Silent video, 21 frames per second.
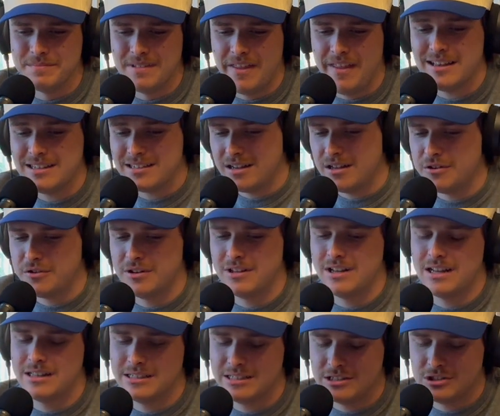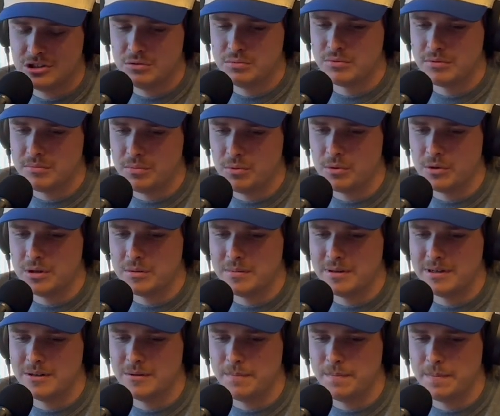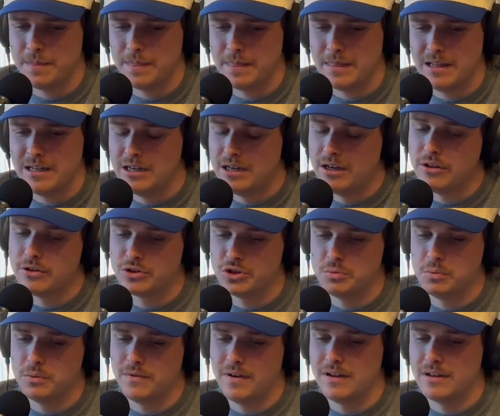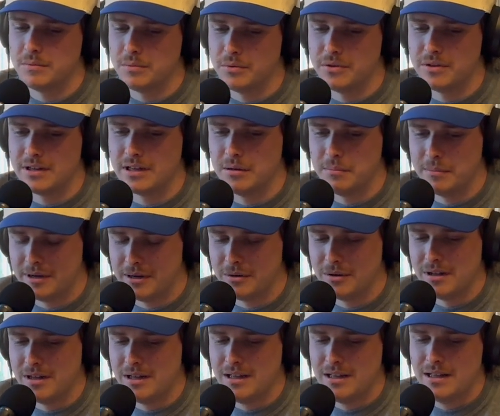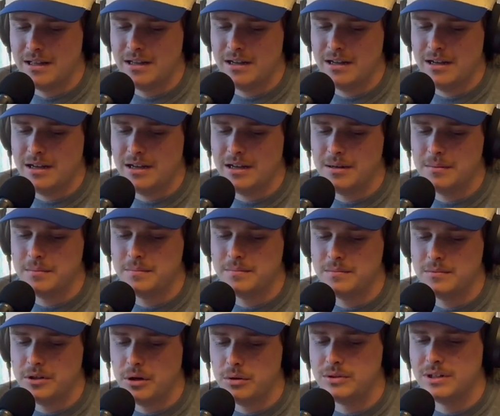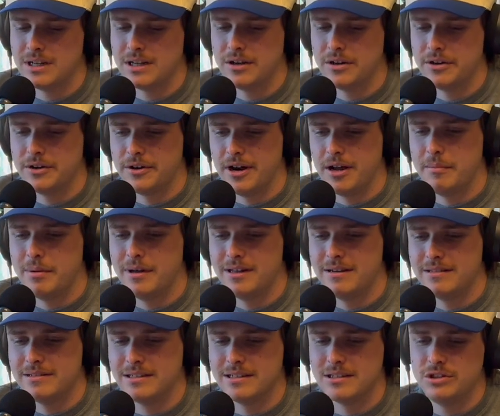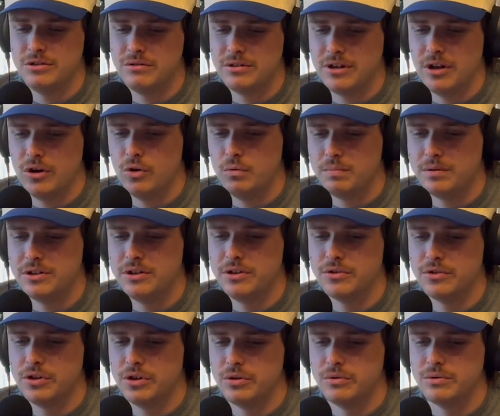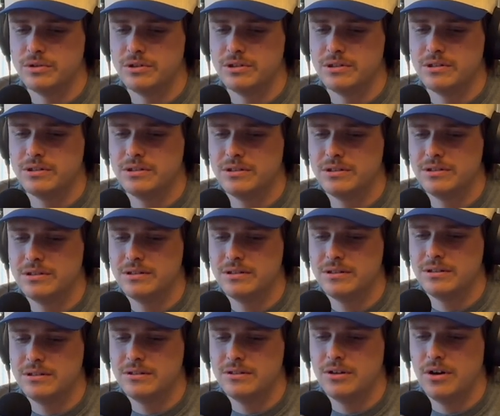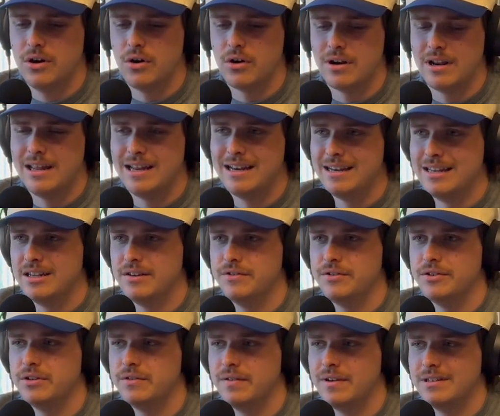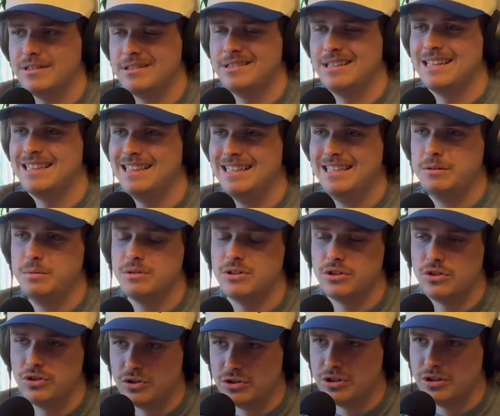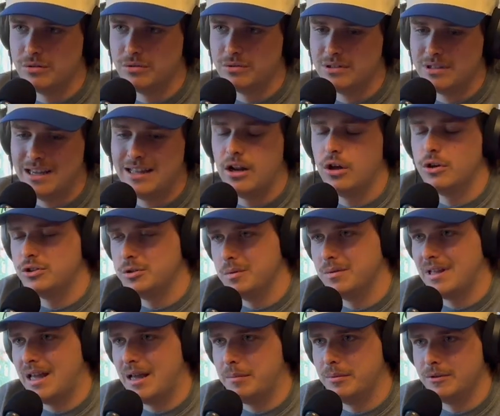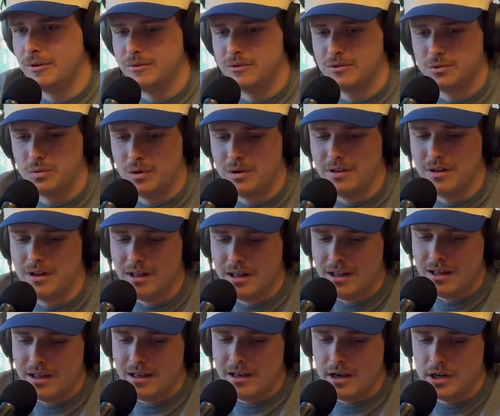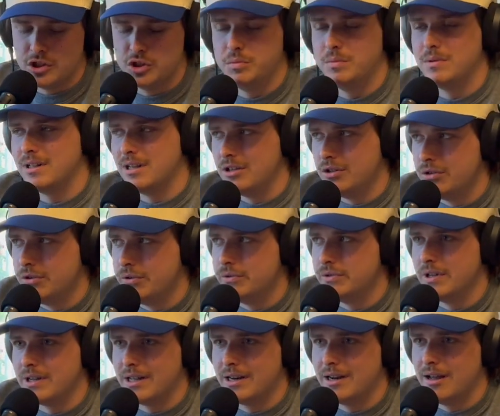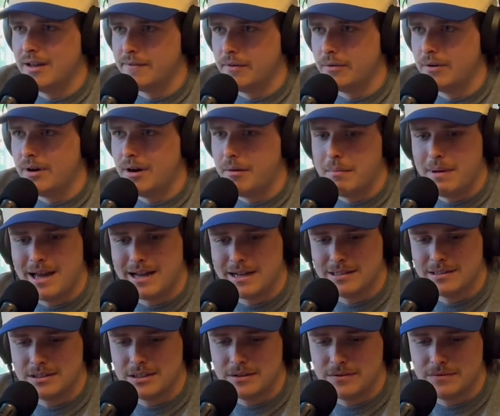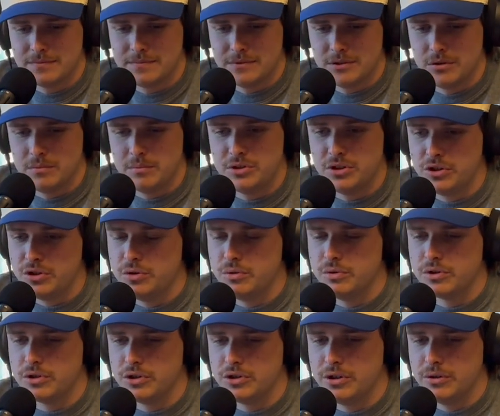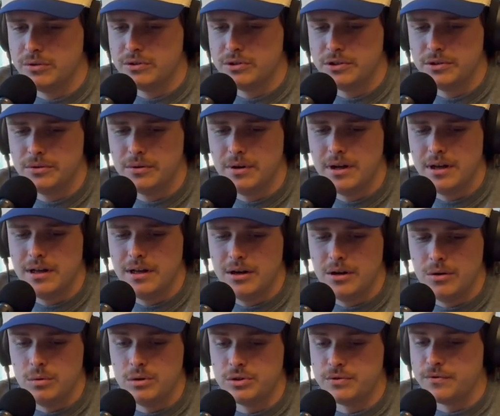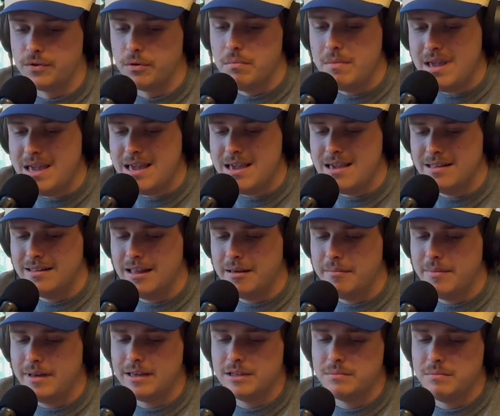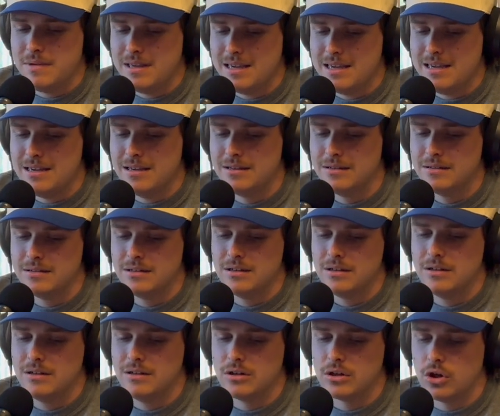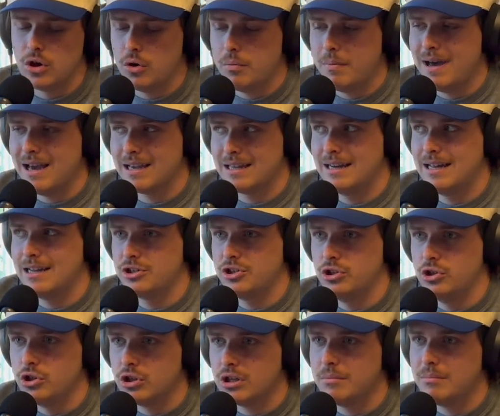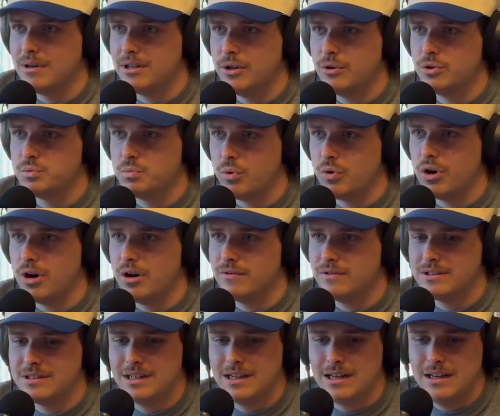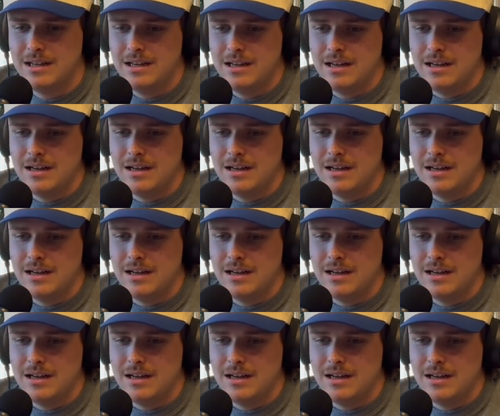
And that's another thing that I think is super important about, and another super valuable thing about note taking on your iPad is you can open your notes on any of your devices, at least with GoodNotes, and also with Apple Notes as well, assuming that you use an iPhone and a Mac and stuff. So, but you can do it with GoodNotes too, which for me that makes me go back and actually look at my notes more often.